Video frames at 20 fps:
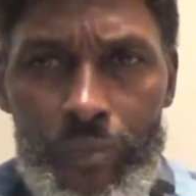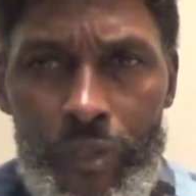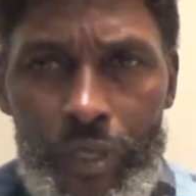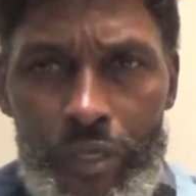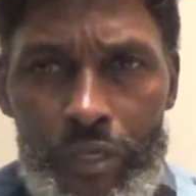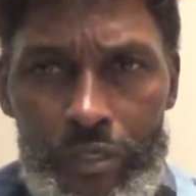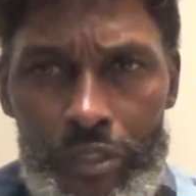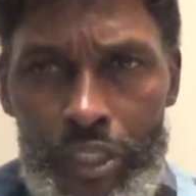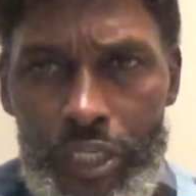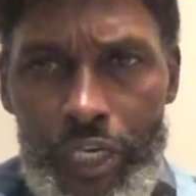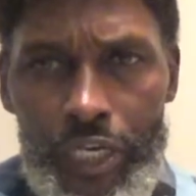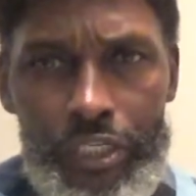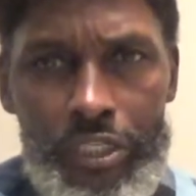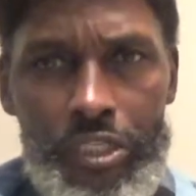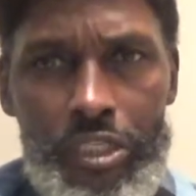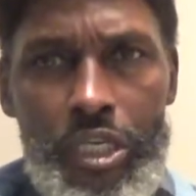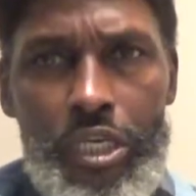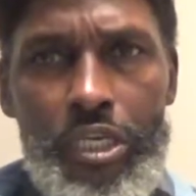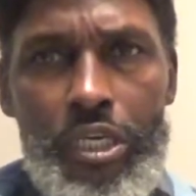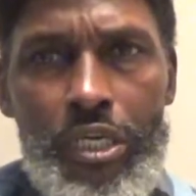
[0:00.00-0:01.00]
because they had
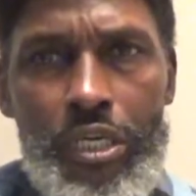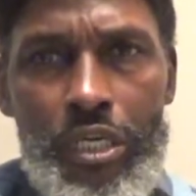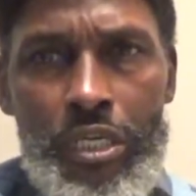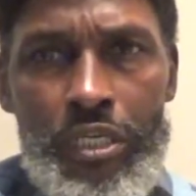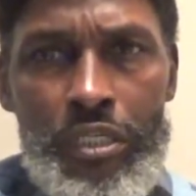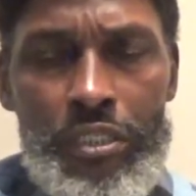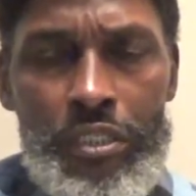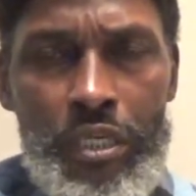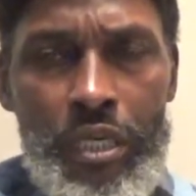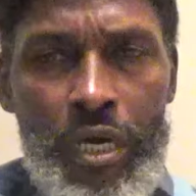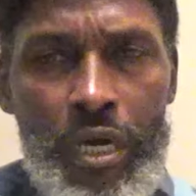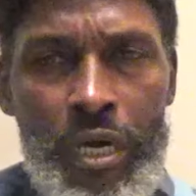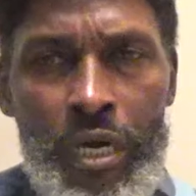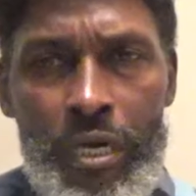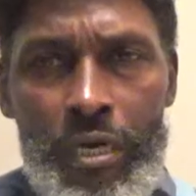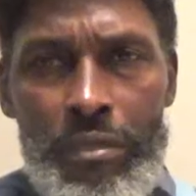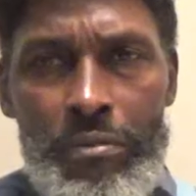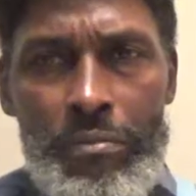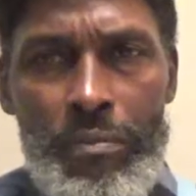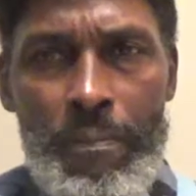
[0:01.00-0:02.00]
sinned against God.
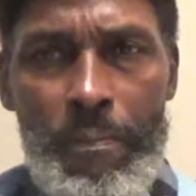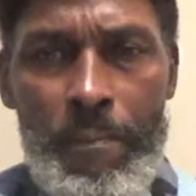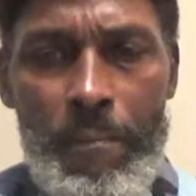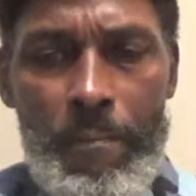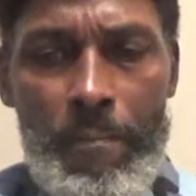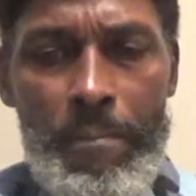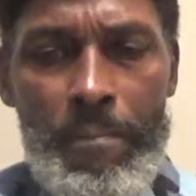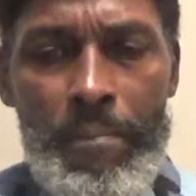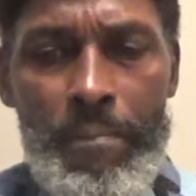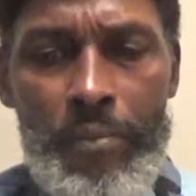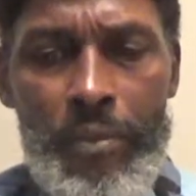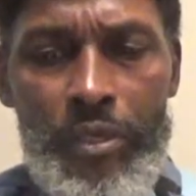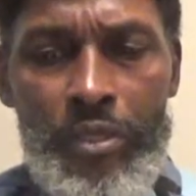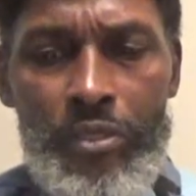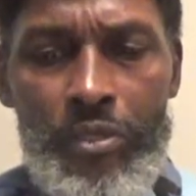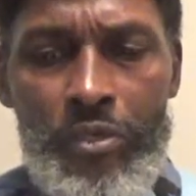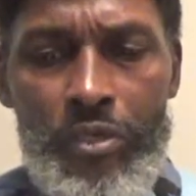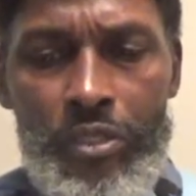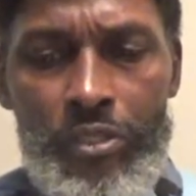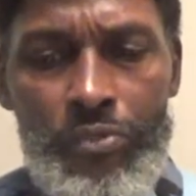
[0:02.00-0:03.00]
You
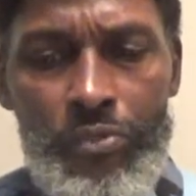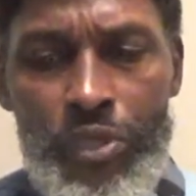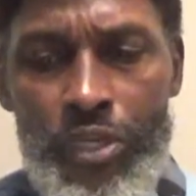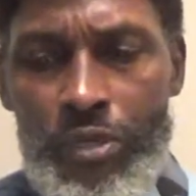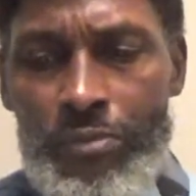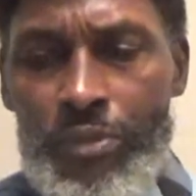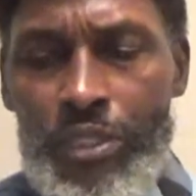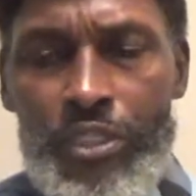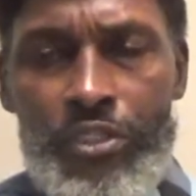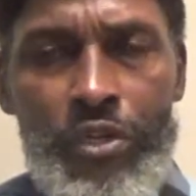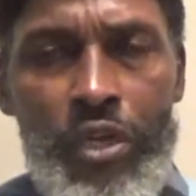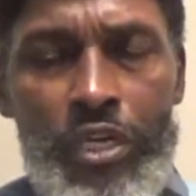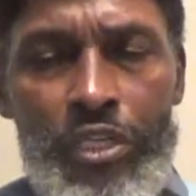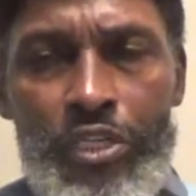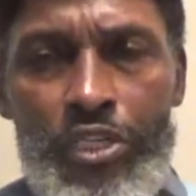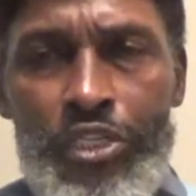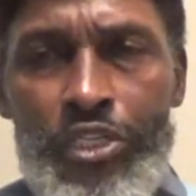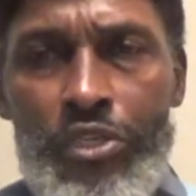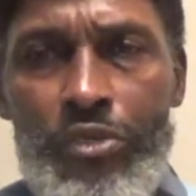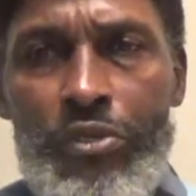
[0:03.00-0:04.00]
know, that's what I'll be trying
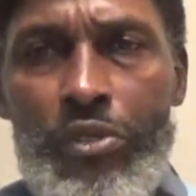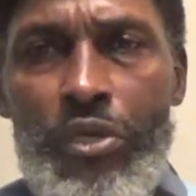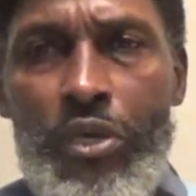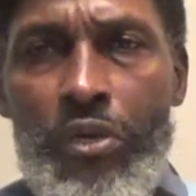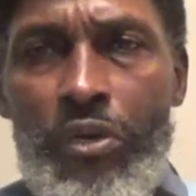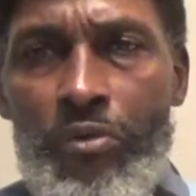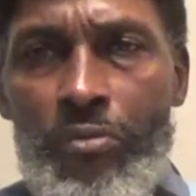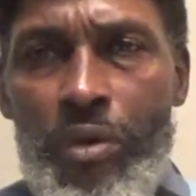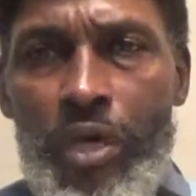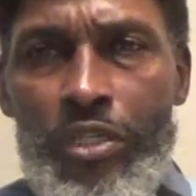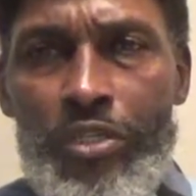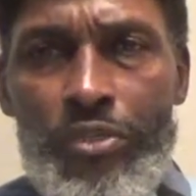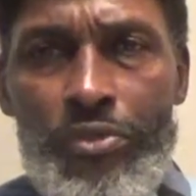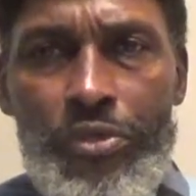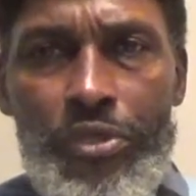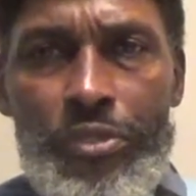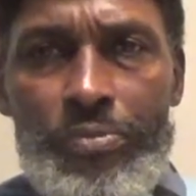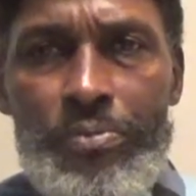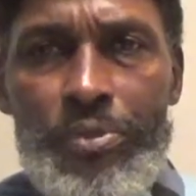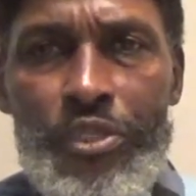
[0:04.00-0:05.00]
to show y'all about
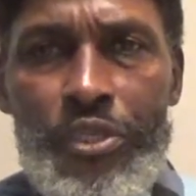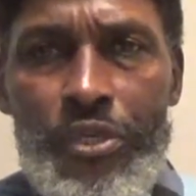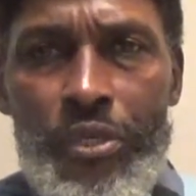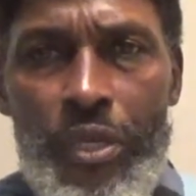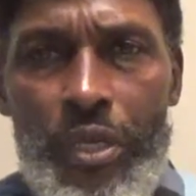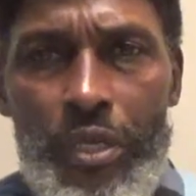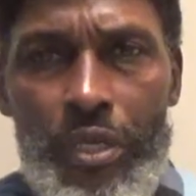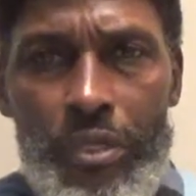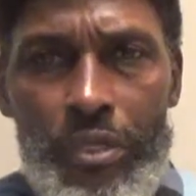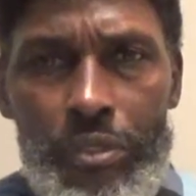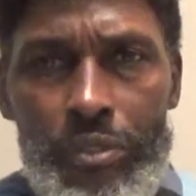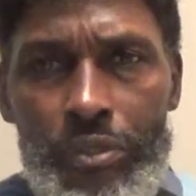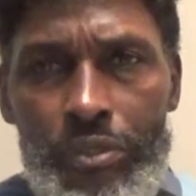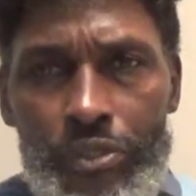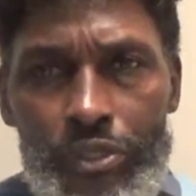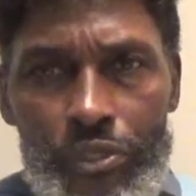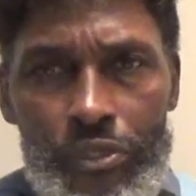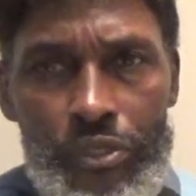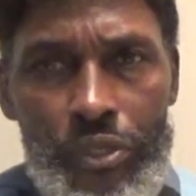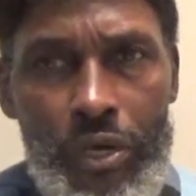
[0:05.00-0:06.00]
scripture,
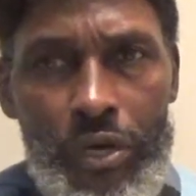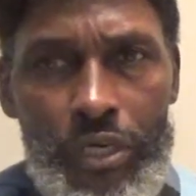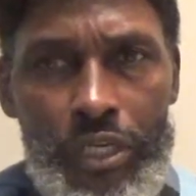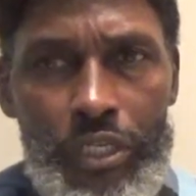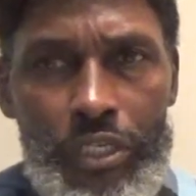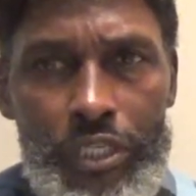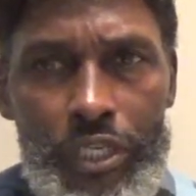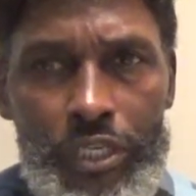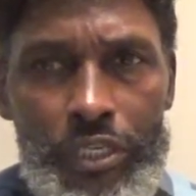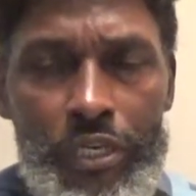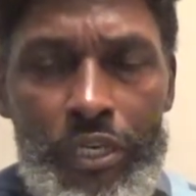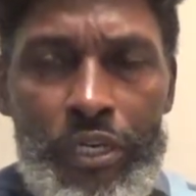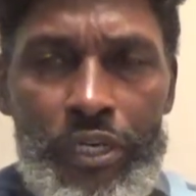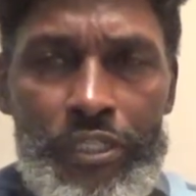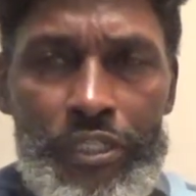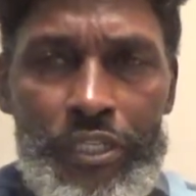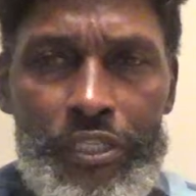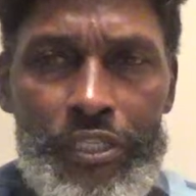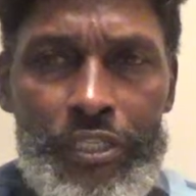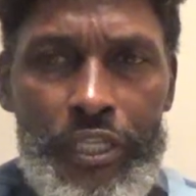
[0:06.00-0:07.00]
so y'all can get an
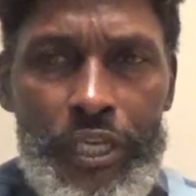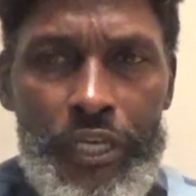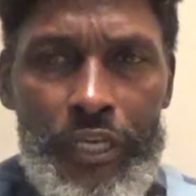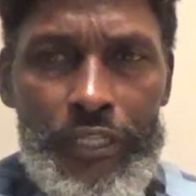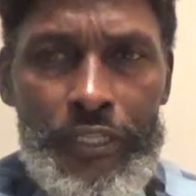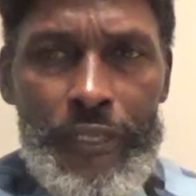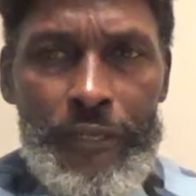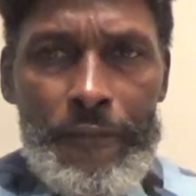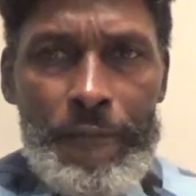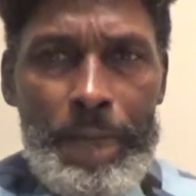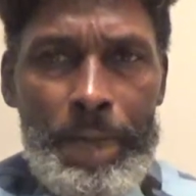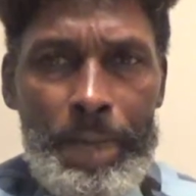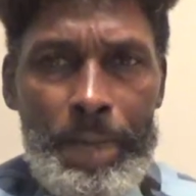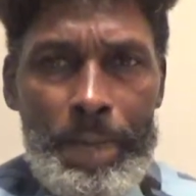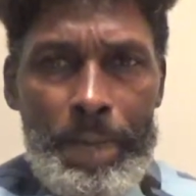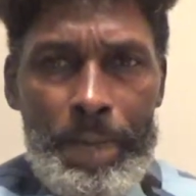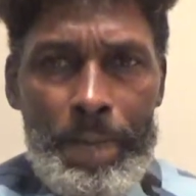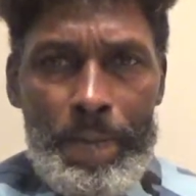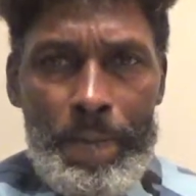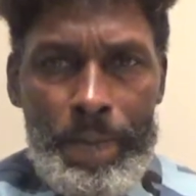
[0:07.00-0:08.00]
understanding.
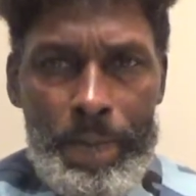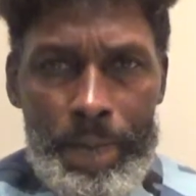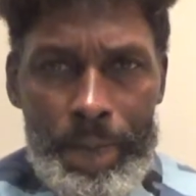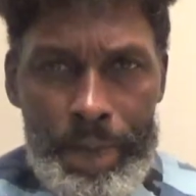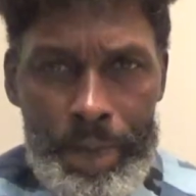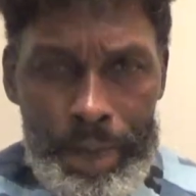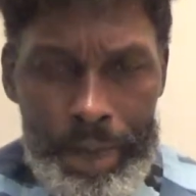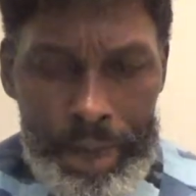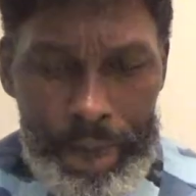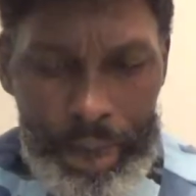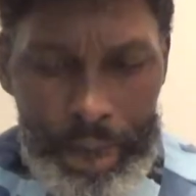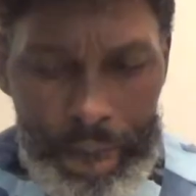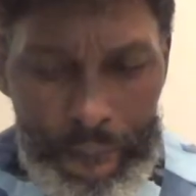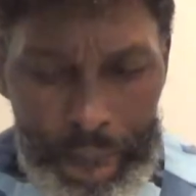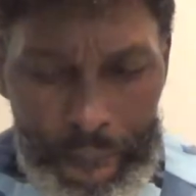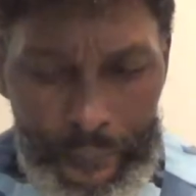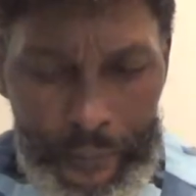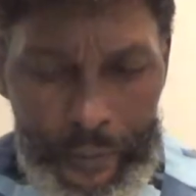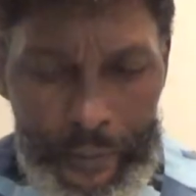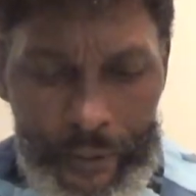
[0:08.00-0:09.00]

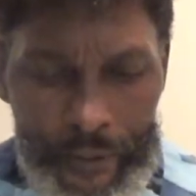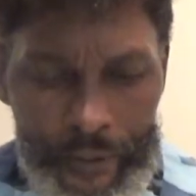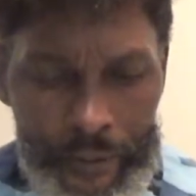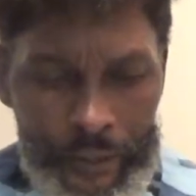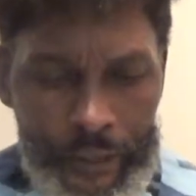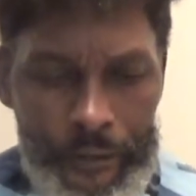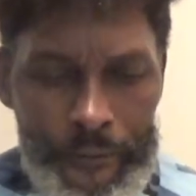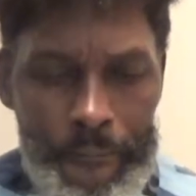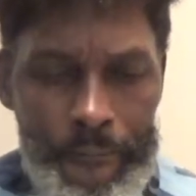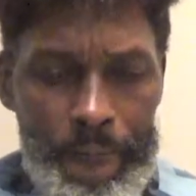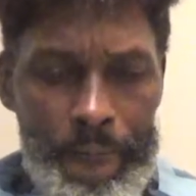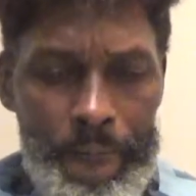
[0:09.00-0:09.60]
You know,